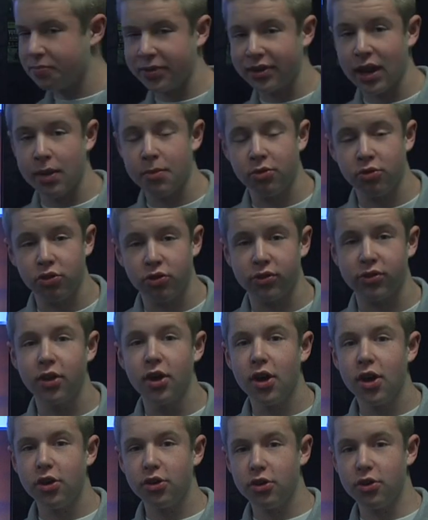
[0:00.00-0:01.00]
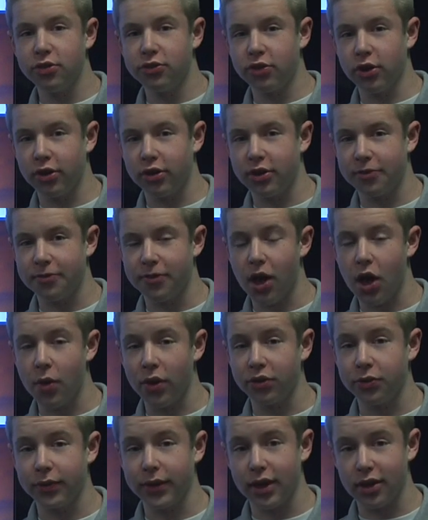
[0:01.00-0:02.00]
but temperatures do start to fall
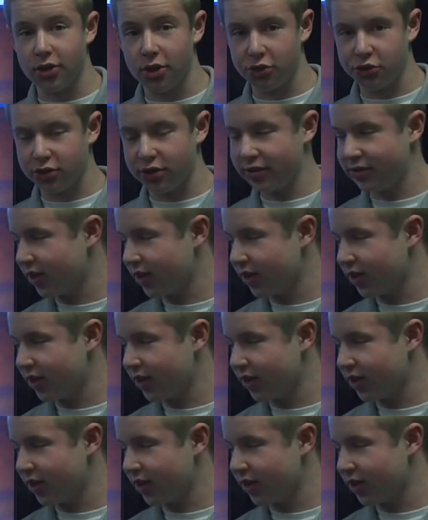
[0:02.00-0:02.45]
once we get closer to